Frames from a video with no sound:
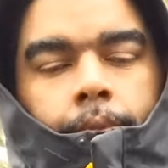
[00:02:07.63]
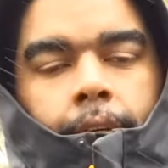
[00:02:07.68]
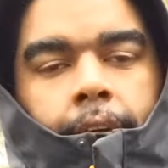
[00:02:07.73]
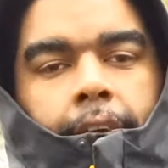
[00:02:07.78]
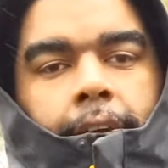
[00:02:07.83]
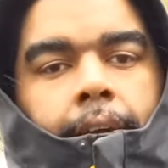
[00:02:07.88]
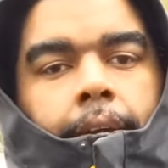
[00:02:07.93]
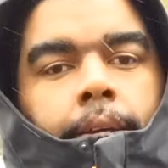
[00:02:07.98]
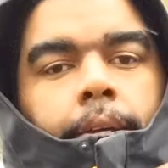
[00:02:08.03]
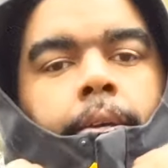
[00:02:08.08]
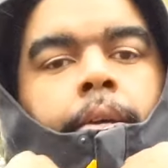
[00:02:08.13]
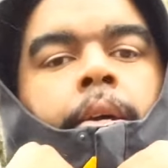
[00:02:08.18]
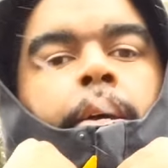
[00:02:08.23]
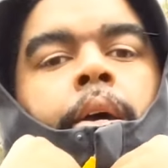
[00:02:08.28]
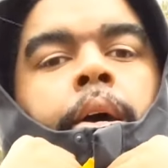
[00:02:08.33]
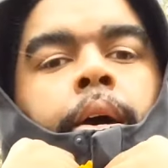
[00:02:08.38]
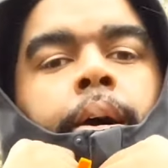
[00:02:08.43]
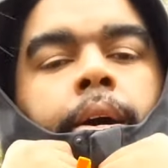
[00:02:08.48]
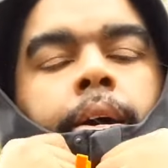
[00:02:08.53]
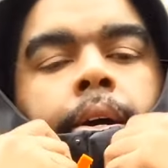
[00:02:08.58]
All
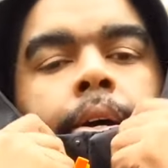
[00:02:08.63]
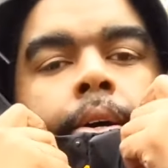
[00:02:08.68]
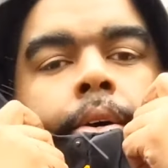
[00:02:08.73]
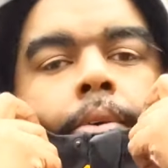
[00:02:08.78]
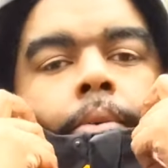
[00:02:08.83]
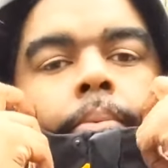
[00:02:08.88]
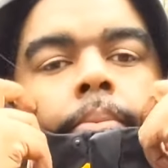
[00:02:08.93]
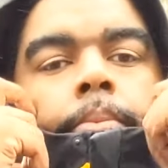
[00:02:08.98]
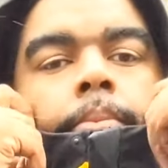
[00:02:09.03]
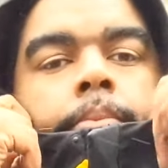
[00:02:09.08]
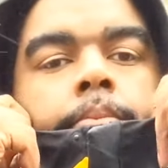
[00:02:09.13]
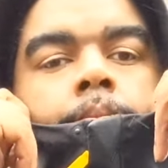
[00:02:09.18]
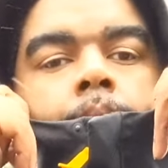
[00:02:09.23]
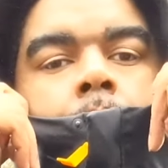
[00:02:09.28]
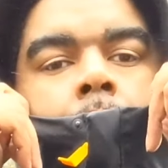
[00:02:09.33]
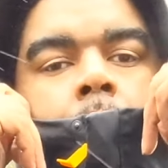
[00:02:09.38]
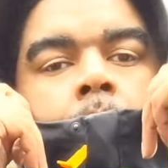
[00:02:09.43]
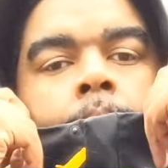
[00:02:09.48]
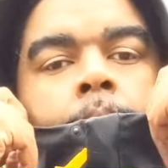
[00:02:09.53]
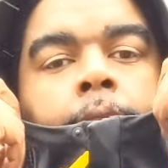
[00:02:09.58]
right.
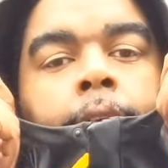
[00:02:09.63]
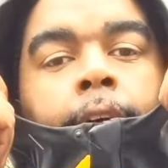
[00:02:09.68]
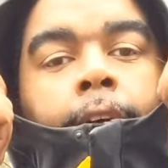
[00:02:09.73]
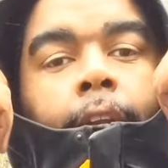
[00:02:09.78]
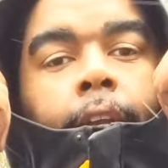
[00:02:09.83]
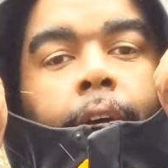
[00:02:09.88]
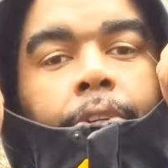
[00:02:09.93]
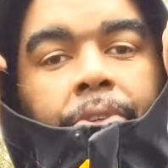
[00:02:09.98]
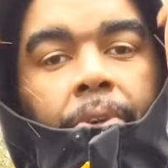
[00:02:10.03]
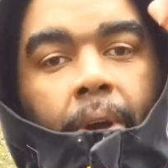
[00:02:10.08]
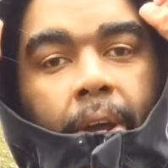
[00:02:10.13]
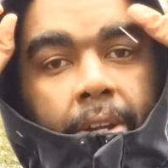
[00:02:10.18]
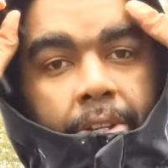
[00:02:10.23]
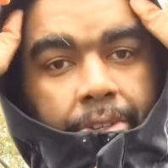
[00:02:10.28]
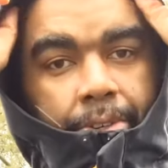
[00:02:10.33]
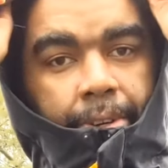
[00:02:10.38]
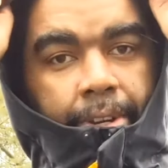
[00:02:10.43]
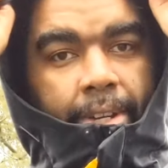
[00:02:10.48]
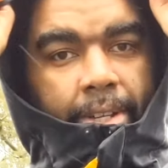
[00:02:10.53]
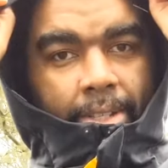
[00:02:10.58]
No
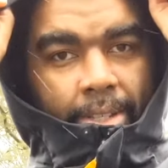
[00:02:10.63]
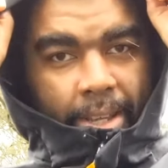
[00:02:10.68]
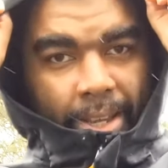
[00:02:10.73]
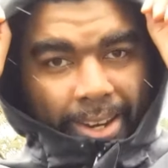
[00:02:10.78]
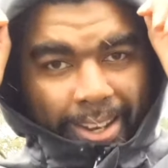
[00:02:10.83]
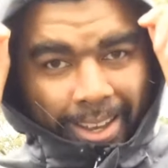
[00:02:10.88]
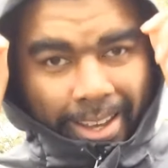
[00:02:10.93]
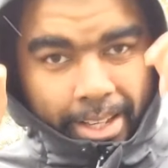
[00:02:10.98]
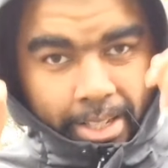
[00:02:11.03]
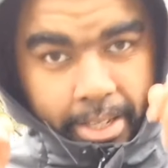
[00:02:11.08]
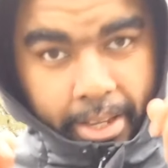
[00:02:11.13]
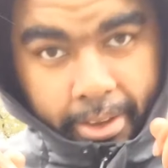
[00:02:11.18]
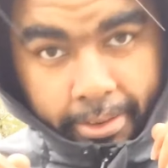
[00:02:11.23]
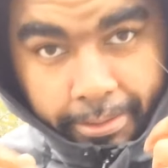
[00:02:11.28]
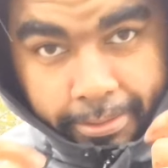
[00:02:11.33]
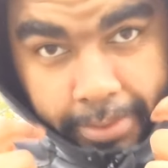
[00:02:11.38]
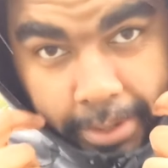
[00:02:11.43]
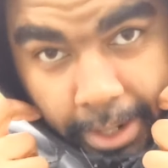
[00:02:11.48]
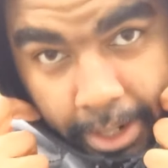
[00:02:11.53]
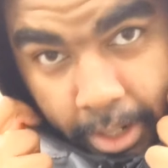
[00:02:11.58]
drawstrings. It is a
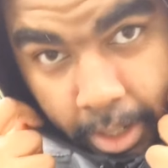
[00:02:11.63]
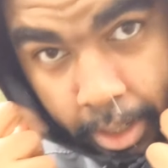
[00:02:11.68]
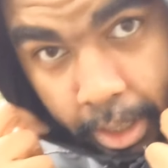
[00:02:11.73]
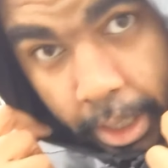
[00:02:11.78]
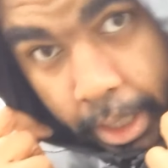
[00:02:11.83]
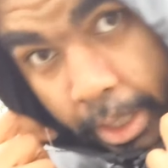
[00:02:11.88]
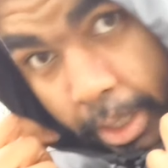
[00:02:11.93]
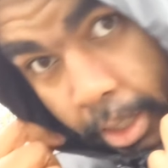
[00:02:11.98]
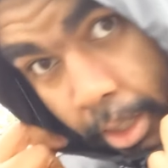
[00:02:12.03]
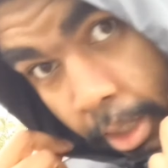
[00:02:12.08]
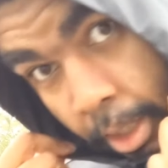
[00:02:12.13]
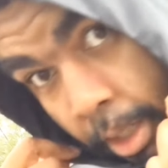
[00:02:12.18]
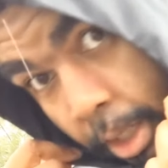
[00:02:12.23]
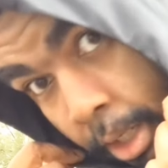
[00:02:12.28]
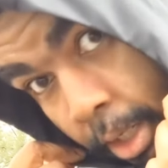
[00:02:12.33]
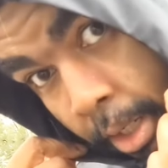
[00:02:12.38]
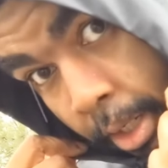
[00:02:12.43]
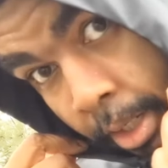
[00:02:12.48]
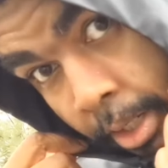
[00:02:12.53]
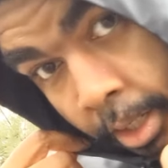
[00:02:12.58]
fitted hood,
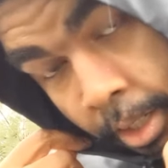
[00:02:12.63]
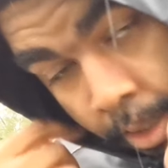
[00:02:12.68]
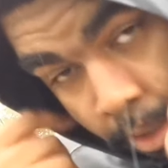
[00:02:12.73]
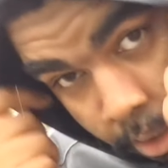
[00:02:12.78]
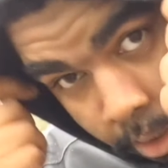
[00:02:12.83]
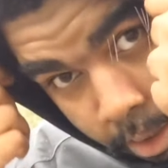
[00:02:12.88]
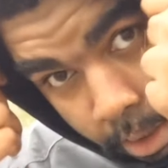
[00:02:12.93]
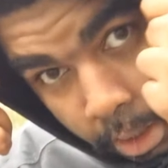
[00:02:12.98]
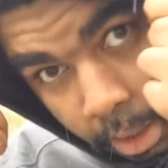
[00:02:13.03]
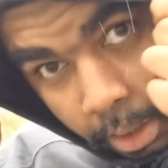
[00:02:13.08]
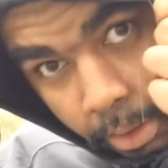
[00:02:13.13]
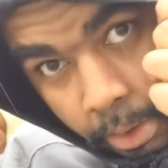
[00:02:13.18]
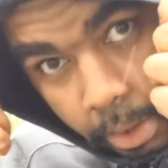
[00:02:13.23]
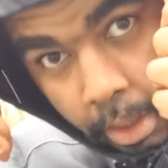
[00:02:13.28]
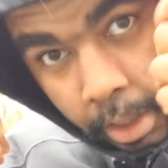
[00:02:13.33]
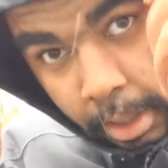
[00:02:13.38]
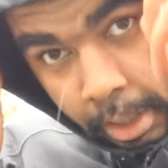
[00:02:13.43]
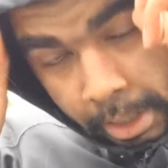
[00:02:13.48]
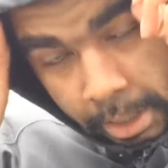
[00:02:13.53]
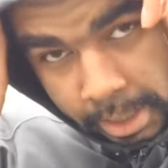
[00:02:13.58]
so
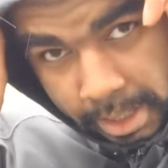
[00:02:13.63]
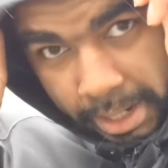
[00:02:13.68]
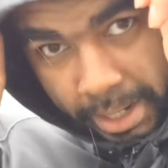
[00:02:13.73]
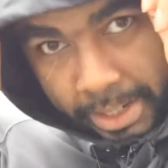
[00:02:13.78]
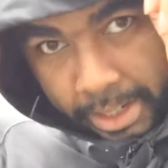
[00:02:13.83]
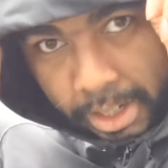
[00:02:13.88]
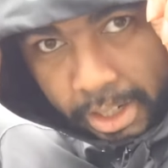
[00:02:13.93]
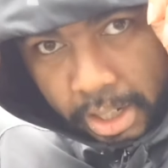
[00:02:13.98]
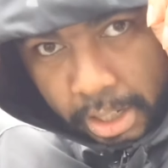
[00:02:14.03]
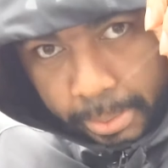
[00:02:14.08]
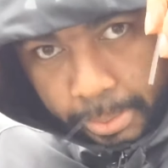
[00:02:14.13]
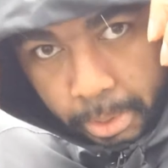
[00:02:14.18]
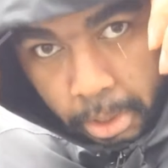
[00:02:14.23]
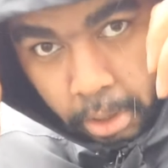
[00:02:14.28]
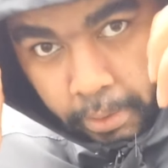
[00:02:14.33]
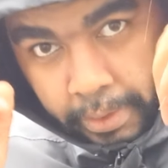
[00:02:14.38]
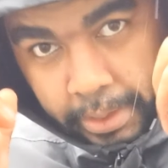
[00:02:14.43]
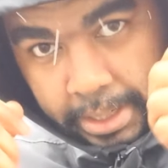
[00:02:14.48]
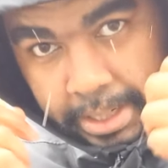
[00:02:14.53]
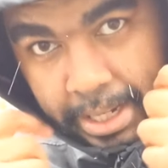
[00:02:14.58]
it's not gonna come
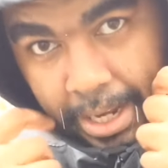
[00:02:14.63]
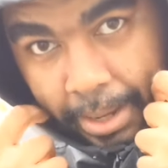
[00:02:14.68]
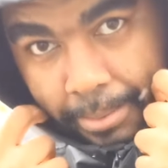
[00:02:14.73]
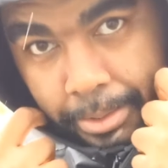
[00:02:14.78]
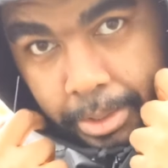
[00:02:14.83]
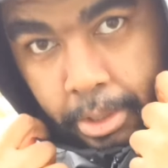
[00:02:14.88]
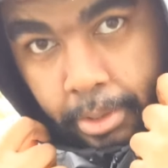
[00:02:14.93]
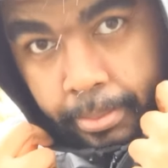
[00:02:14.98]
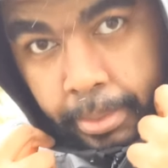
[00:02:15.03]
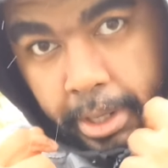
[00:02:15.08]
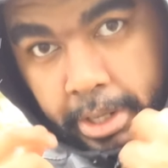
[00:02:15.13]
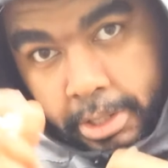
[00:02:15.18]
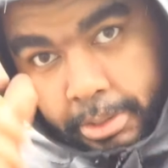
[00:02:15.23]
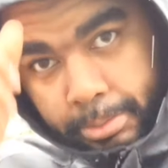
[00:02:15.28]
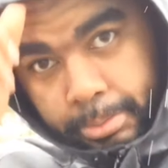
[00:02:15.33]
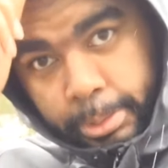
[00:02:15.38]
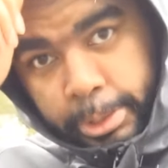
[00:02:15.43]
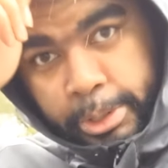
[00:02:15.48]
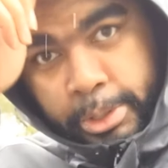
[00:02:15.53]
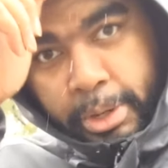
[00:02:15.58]
over the top too
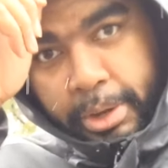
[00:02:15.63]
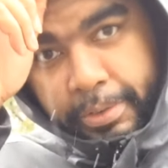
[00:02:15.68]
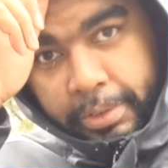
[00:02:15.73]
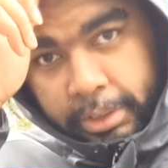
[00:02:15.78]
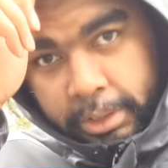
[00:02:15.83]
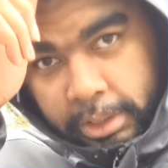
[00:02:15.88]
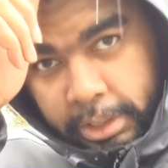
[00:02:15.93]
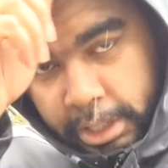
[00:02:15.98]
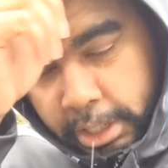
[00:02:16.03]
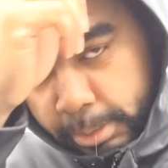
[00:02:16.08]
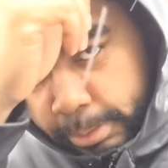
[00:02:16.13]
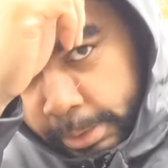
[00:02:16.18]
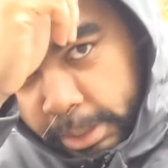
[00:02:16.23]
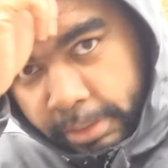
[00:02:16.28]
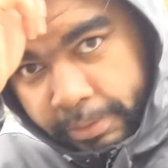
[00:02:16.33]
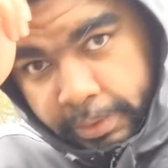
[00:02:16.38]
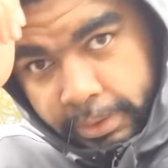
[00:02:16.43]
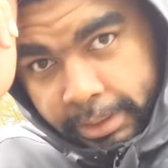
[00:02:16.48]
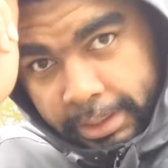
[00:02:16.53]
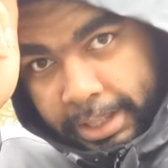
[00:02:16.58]
much, but you do have a little
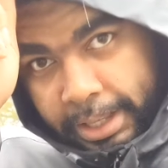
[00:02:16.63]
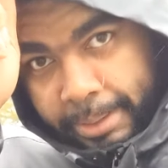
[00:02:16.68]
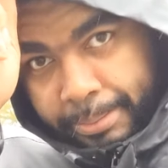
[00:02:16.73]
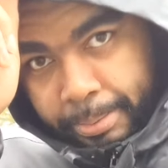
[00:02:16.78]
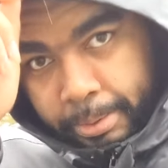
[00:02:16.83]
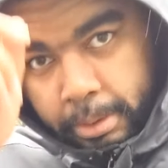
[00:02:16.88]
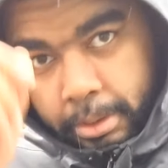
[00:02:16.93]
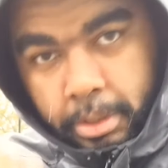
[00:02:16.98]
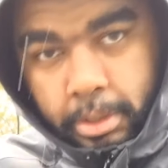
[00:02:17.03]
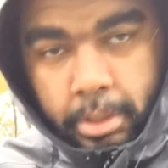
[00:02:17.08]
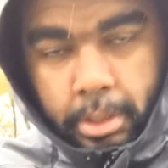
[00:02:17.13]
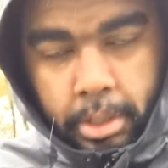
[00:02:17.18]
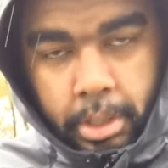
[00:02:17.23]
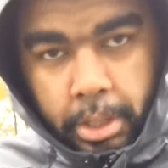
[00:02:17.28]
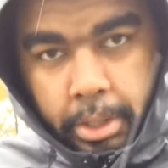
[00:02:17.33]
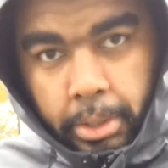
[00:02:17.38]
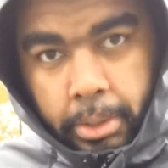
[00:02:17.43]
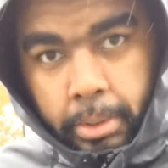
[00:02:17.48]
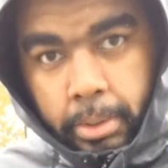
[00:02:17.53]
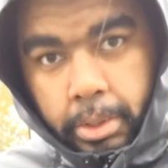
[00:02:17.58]
bit of a lip,
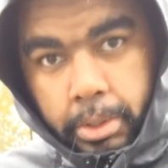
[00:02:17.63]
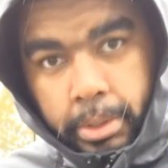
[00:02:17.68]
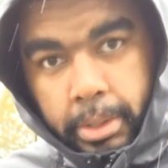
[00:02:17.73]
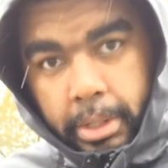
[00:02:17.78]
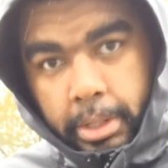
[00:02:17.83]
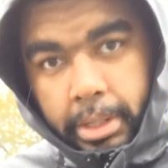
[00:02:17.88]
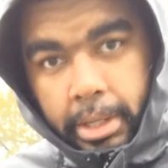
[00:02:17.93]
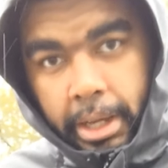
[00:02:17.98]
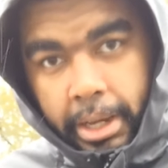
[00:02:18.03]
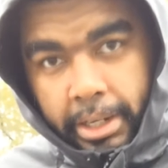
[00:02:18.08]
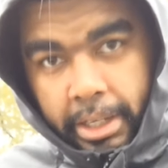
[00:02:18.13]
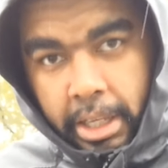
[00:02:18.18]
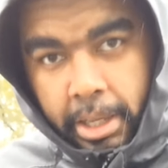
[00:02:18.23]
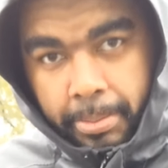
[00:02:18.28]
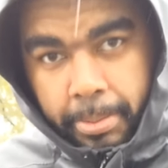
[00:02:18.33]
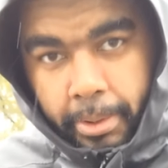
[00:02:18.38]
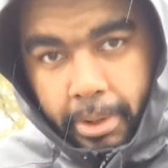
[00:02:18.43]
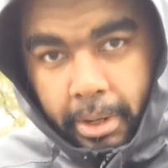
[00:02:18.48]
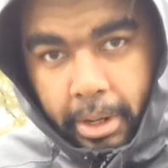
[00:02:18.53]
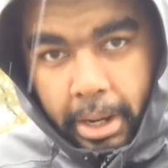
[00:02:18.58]
so you can kind of
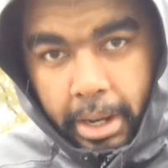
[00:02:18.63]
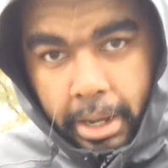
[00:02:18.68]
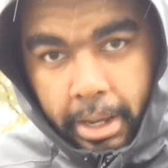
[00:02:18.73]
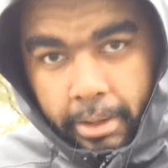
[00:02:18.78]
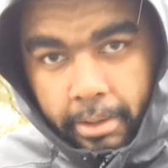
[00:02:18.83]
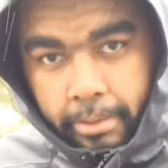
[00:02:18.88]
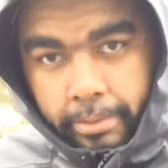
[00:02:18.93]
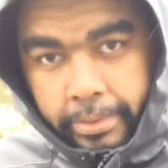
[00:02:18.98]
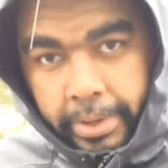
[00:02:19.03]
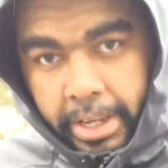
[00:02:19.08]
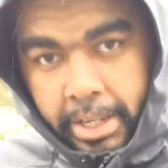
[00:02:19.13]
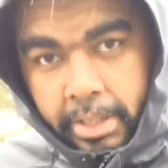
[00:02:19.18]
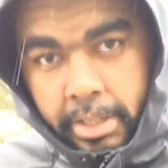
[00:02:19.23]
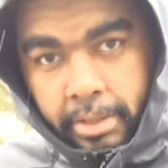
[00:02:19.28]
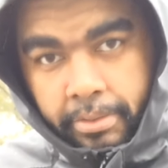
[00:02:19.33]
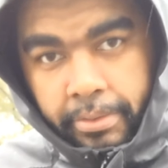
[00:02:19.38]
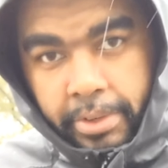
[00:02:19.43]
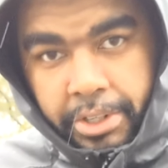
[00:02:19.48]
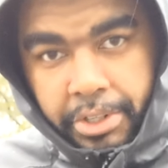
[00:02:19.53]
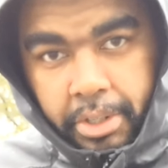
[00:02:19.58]
keep your
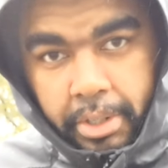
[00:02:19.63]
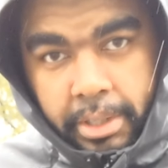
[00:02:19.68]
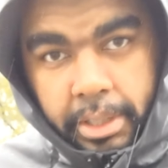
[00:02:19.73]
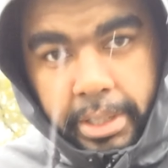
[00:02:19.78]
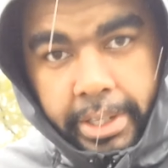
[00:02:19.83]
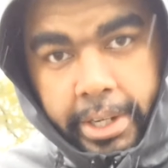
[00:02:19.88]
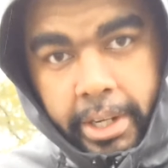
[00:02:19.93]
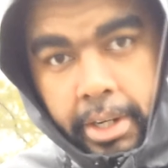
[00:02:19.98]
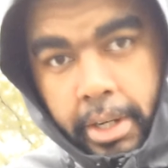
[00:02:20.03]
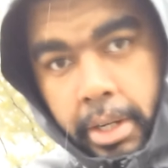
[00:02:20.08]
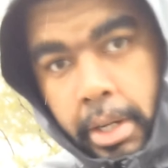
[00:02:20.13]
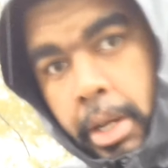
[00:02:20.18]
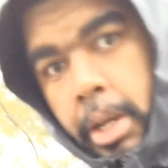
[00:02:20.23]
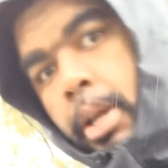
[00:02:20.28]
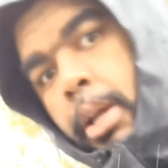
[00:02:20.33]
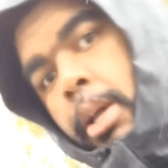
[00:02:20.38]
face and vision clear.